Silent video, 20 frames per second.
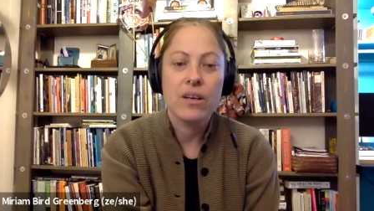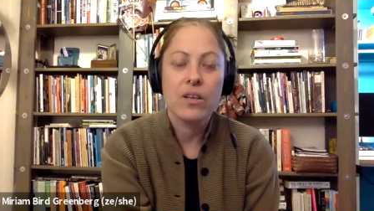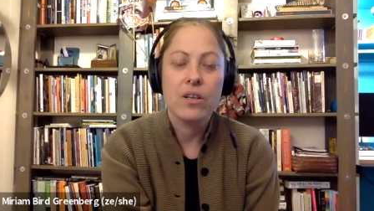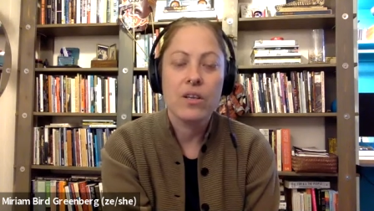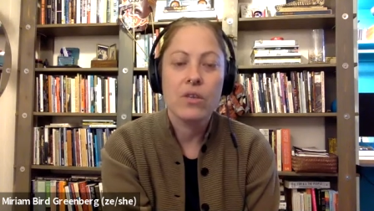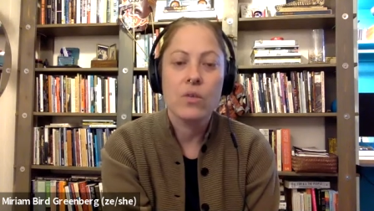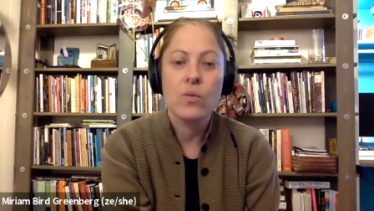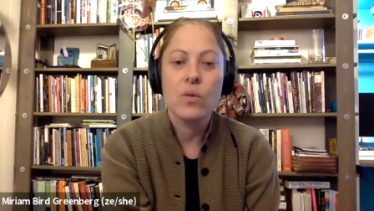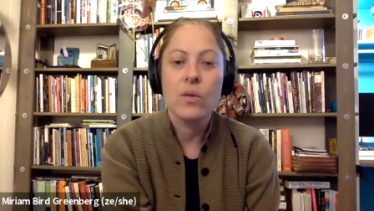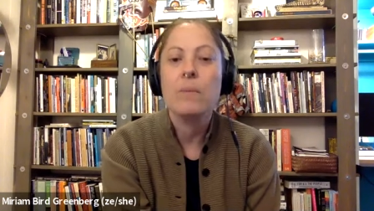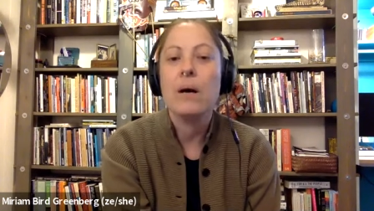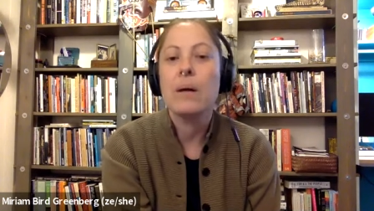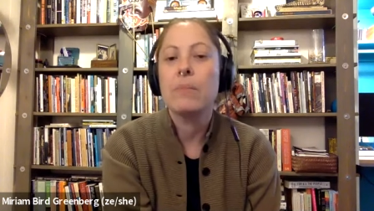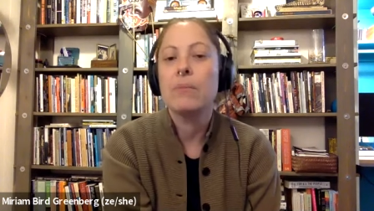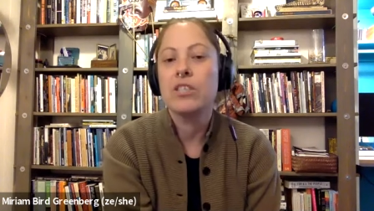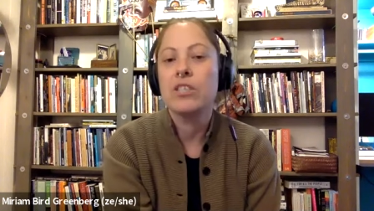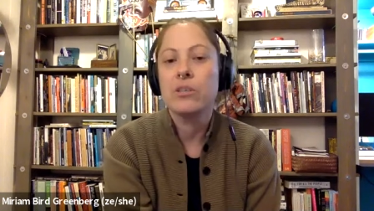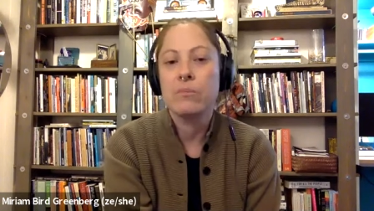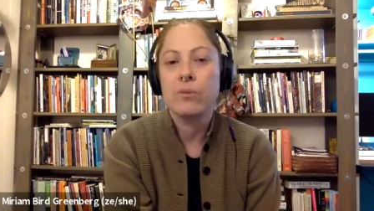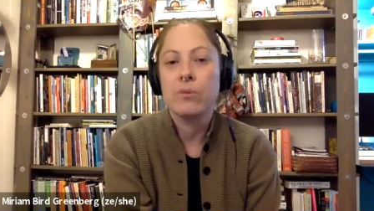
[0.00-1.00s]
you can
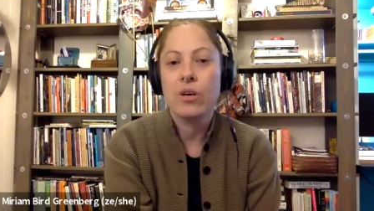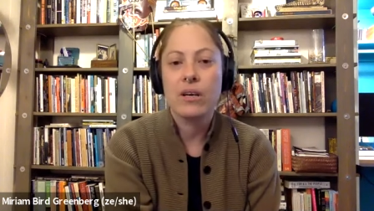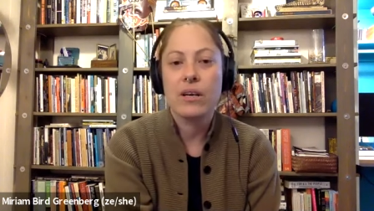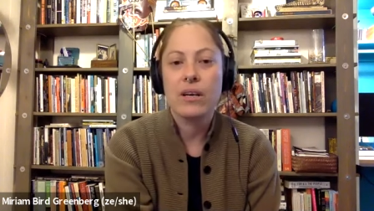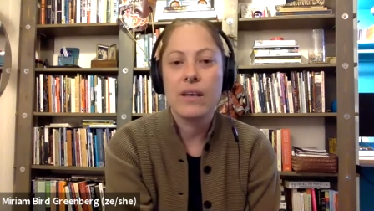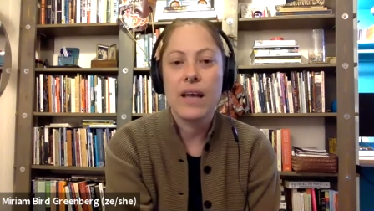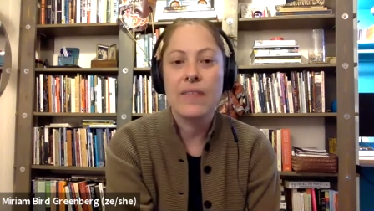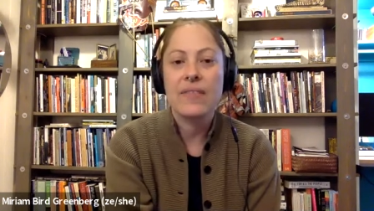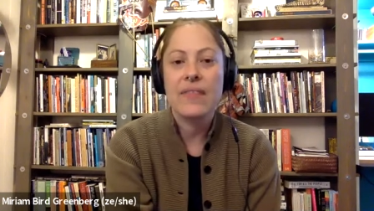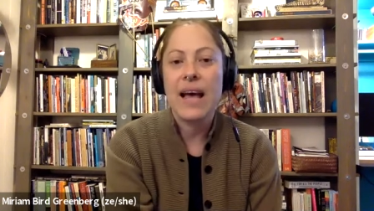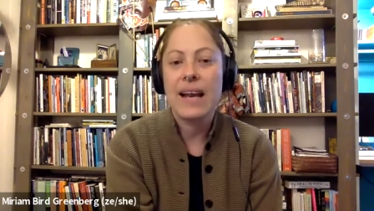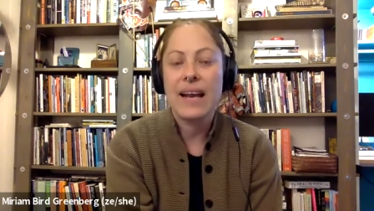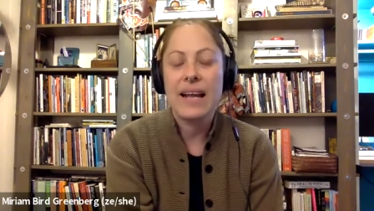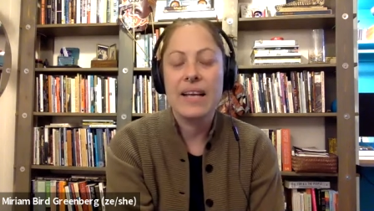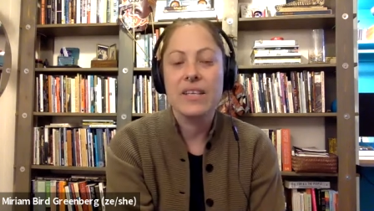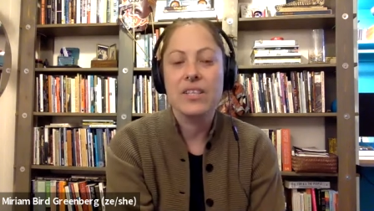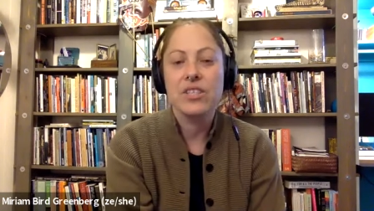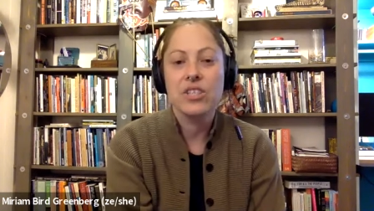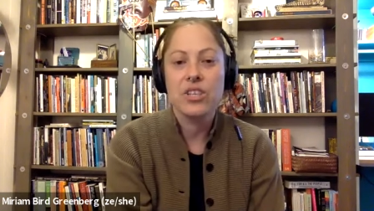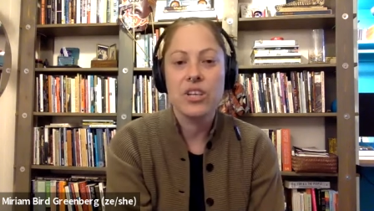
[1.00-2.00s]
publish a book at that
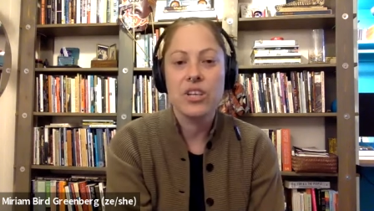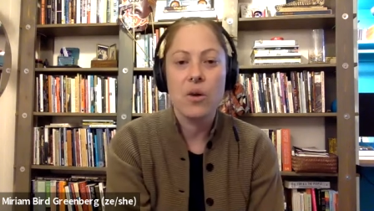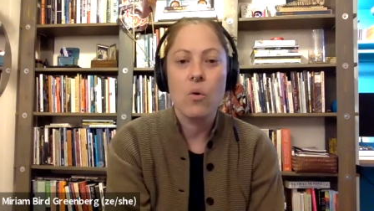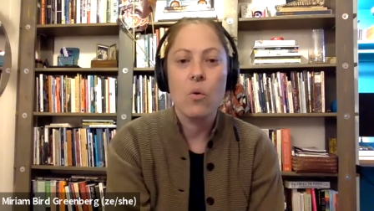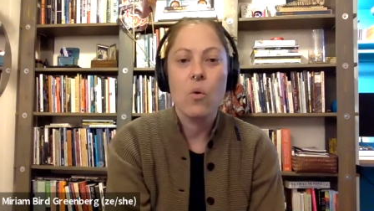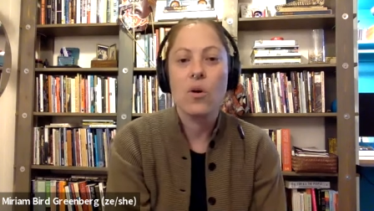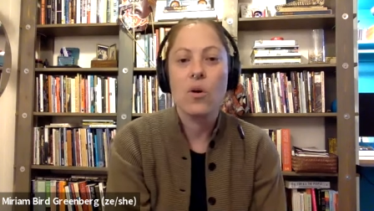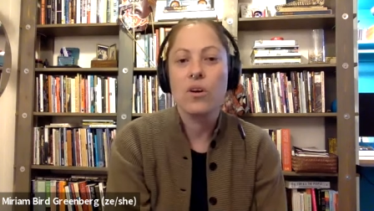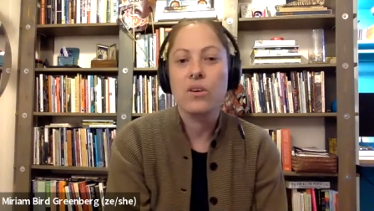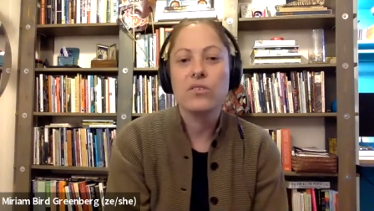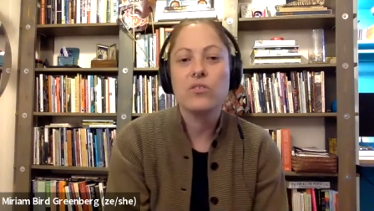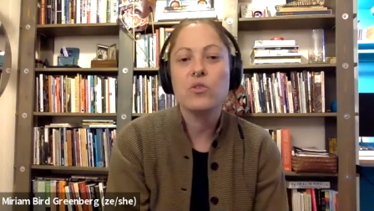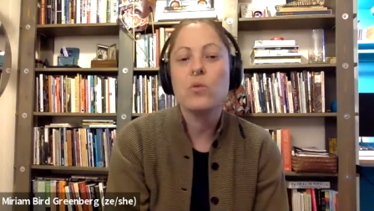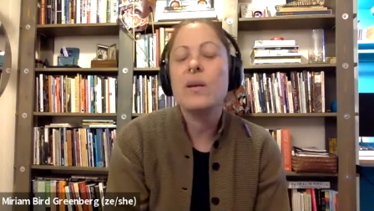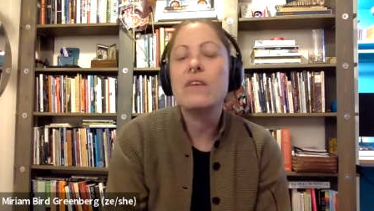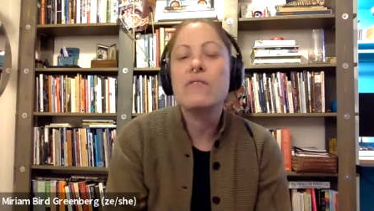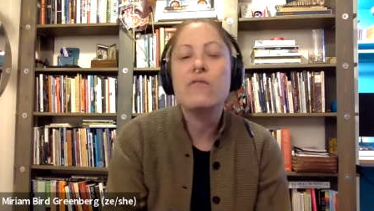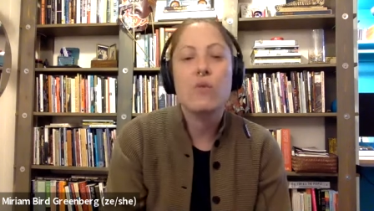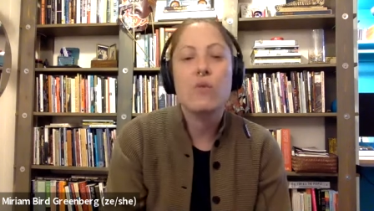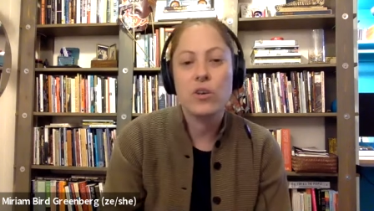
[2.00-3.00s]
age, you know, or
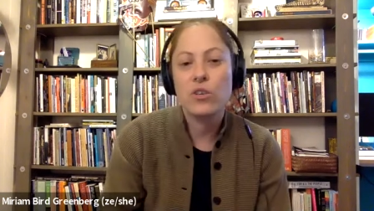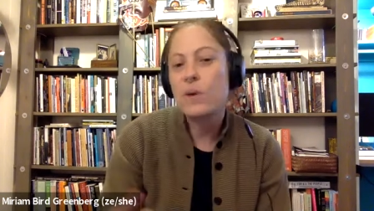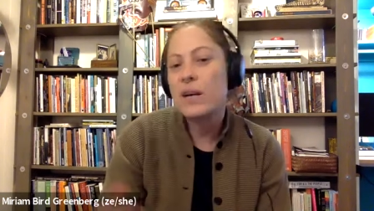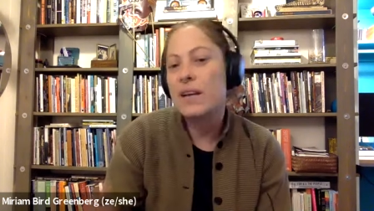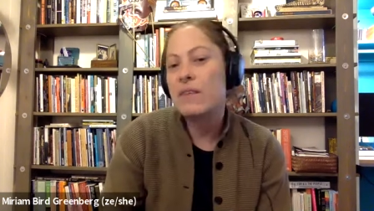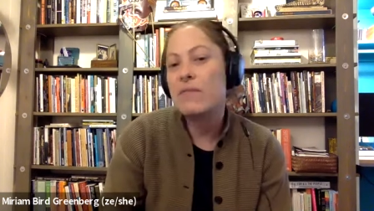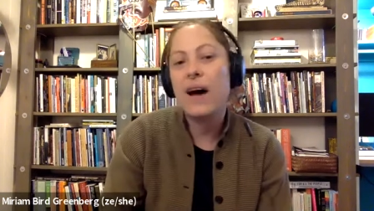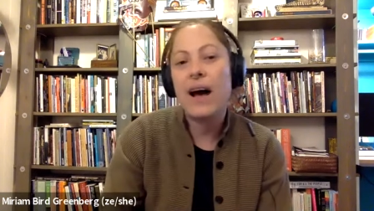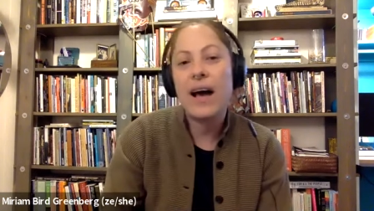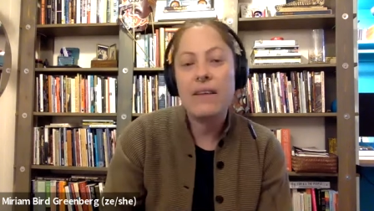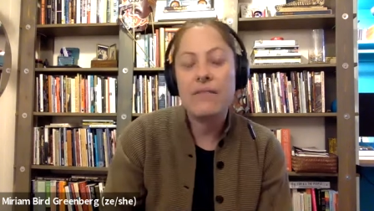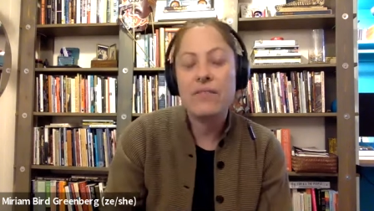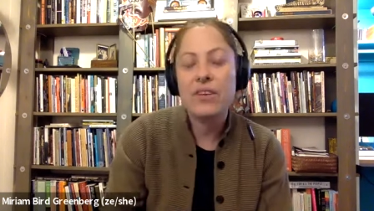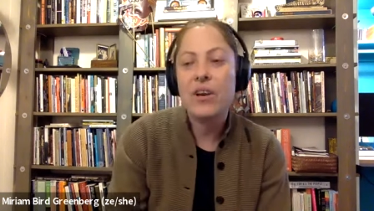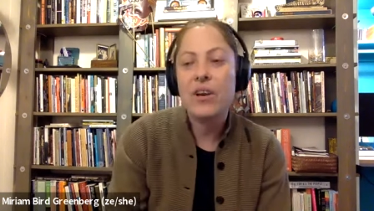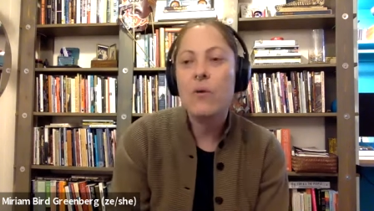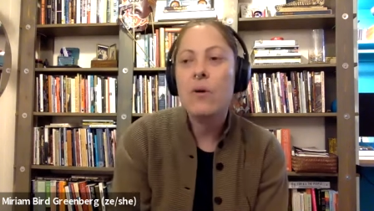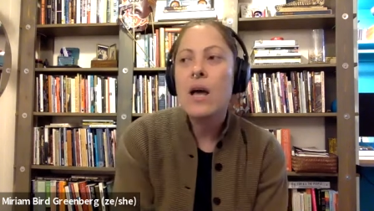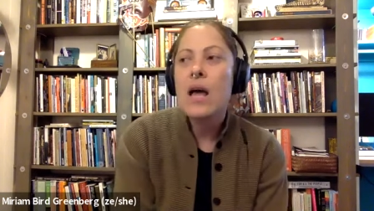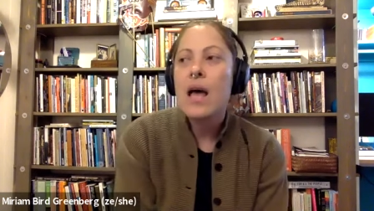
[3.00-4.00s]
24, 25, you
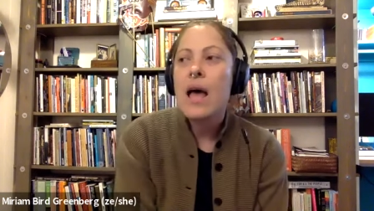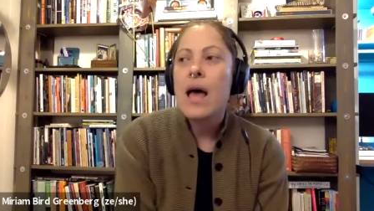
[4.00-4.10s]
know.